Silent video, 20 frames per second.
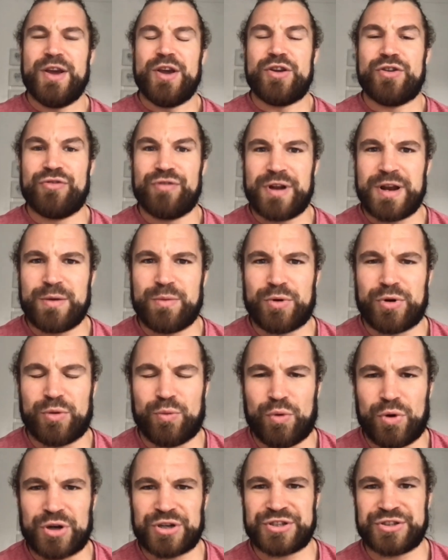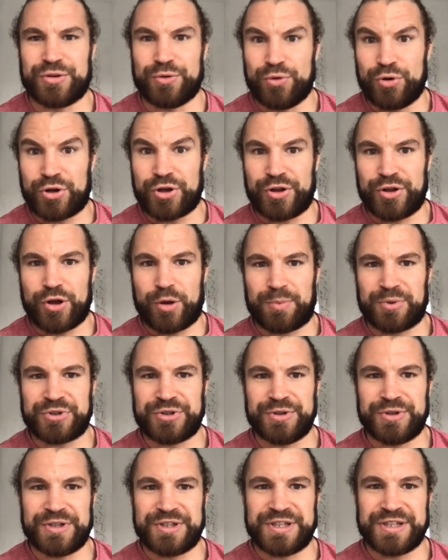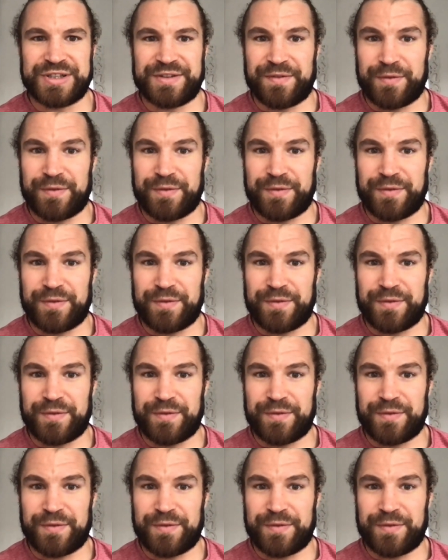You really want to watch to look at the opportunities.